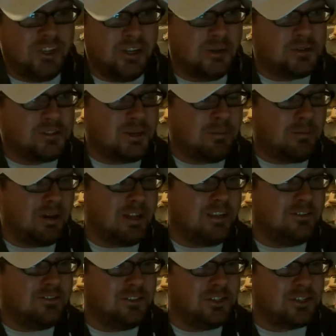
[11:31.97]

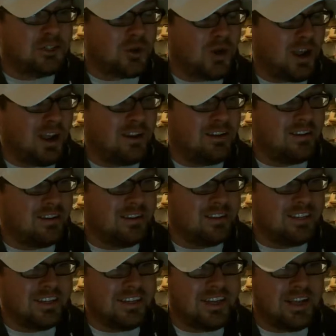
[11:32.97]
somebody just trying
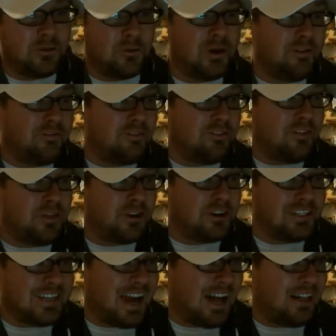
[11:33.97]
to get rid of their
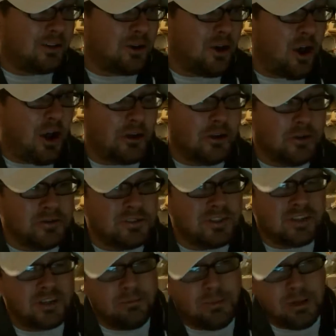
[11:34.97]
dollar autos.
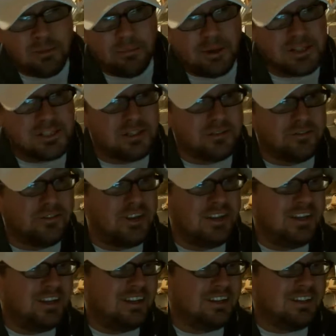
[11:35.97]
It could be a bunch of
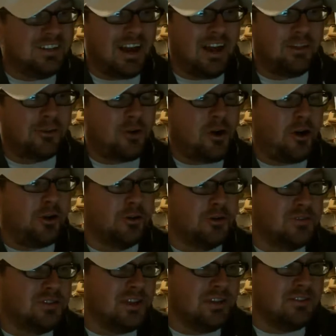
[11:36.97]
dollar
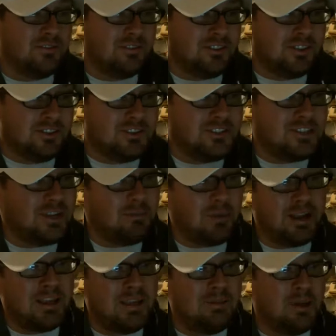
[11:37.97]
autos that could sit in
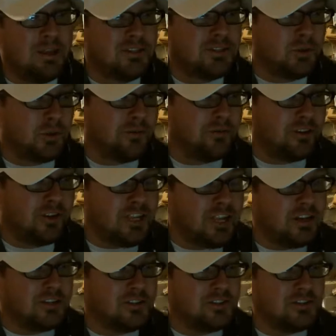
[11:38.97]
my eBay store for
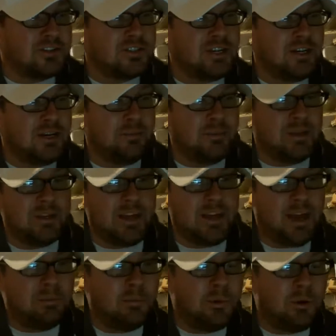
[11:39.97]
years, and
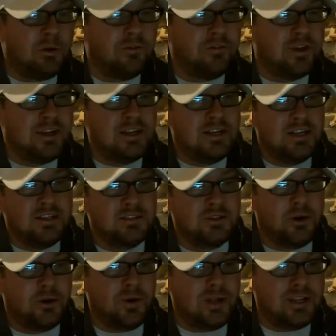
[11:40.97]
not move.
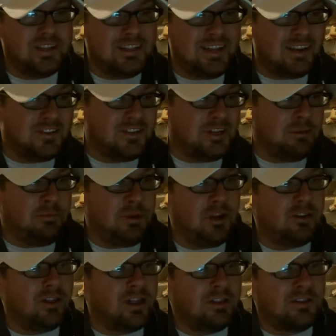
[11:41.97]
So it doesn't
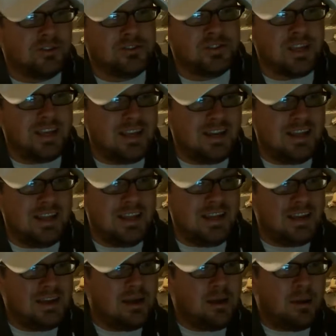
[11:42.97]
appear like there's
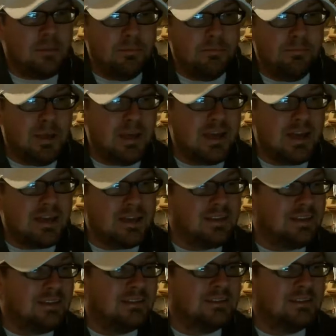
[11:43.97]
any big